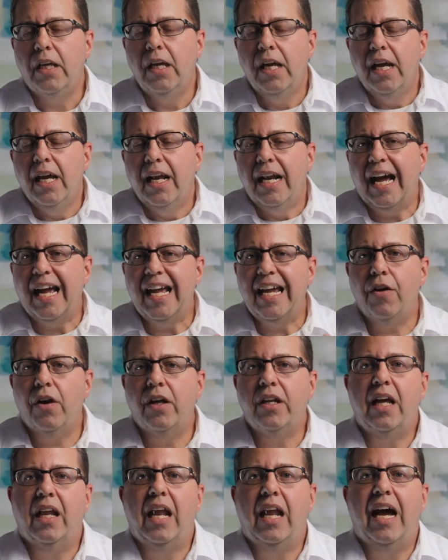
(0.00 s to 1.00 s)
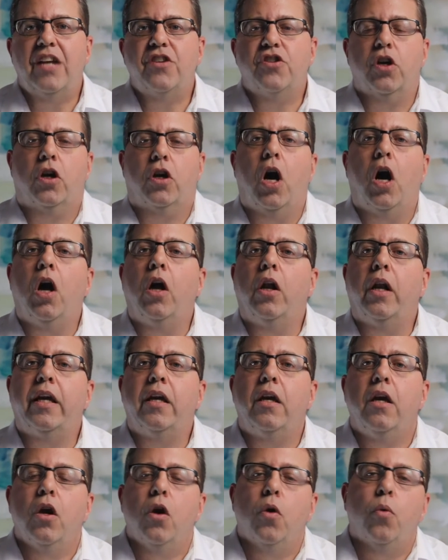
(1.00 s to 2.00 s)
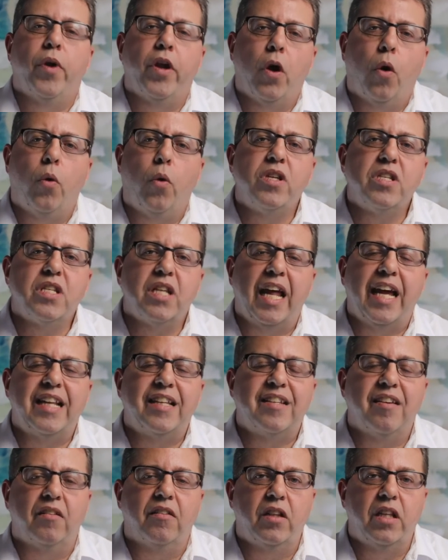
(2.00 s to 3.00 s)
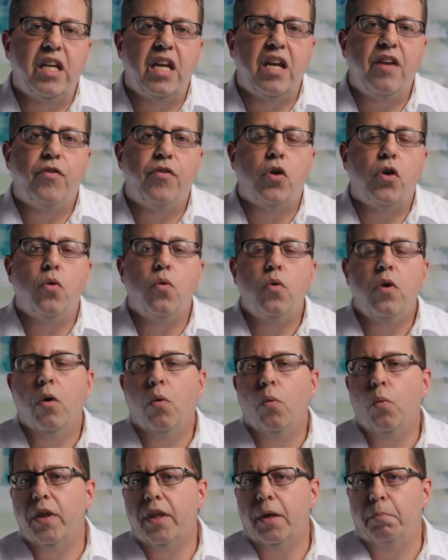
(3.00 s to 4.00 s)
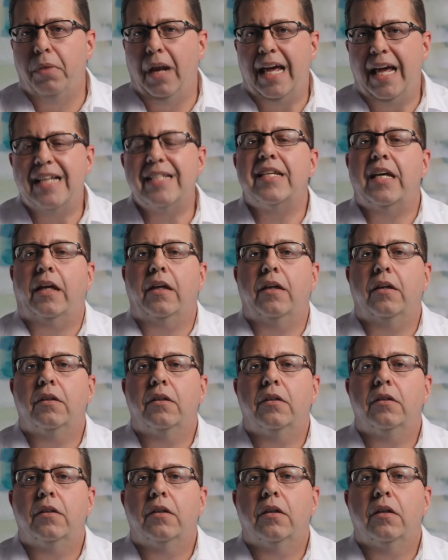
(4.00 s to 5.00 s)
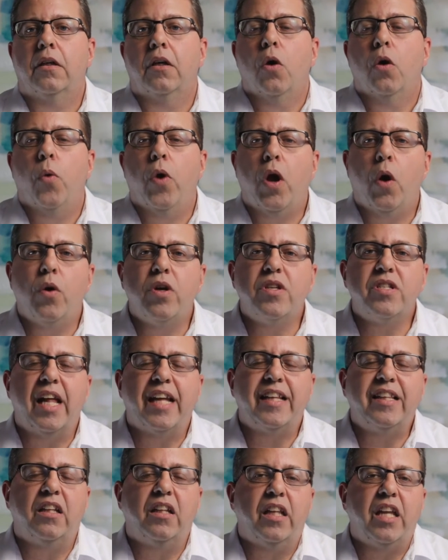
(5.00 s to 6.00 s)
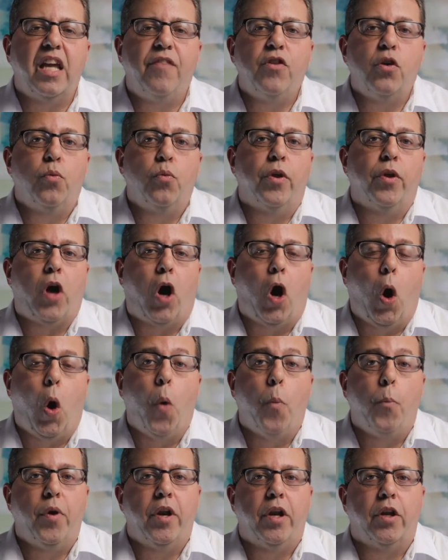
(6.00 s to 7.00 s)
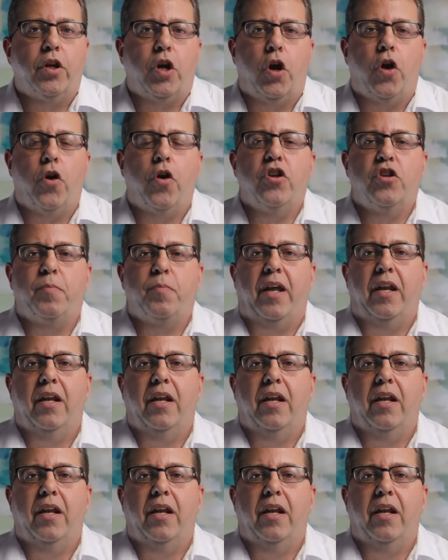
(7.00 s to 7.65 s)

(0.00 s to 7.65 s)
Now here on the Elisha Calling, we always like to leave you with a blessing. We always like to leave you with hope and encouragement.